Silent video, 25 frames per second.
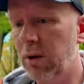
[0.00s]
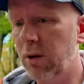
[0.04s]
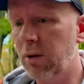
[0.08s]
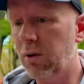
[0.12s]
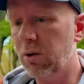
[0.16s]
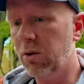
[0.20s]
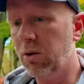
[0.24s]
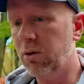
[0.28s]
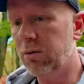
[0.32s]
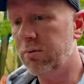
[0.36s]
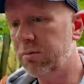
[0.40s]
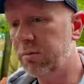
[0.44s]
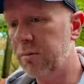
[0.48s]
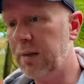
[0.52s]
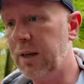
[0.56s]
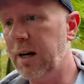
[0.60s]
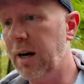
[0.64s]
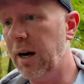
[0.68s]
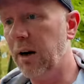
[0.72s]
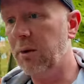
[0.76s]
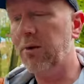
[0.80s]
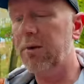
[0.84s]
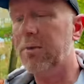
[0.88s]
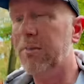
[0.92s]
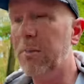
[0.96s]
Or, you
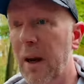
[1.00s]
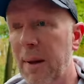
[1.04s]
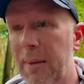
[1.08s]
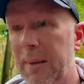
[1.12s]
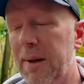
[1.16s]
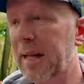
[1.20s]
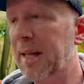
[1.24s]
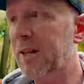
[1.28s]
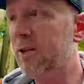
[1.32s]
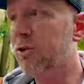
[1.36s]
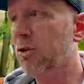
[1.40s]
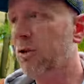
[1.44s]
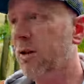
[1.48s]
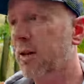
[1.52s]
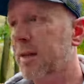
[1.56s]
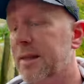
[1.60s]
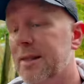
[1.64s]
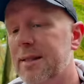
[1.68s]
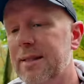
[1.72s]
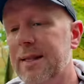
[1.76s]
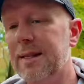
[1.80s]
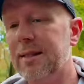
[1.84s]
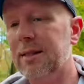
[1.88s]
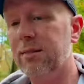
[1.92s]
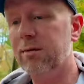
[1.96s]
know, maybe they're trying to
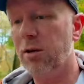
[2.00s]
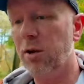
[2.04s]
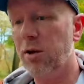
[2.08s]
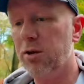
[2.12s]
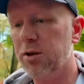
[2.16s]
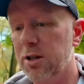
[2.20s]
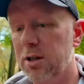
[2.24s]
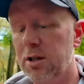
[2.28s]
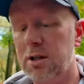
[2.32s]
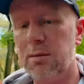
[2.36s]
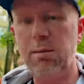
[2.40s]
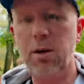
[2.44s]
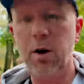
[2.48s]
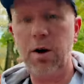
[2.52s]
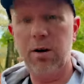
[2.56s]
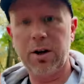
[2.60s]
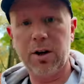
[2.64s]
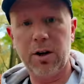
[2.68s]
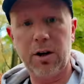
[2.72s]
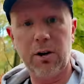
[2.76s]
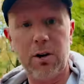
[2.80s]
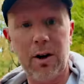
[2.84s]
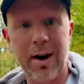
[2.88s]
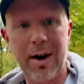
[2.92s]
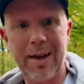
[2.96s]
incentivize you to buy the
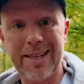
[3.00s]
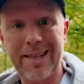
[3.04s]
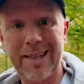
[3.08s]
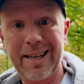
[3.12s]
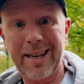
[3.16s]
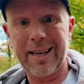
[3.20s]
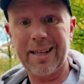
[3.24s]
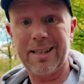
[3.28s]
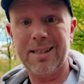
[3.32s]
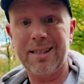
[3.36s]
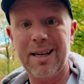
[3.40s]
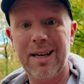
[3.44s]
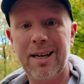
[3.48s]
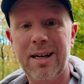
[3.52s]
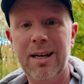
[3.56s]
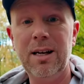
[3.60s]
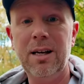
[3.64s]
creator kit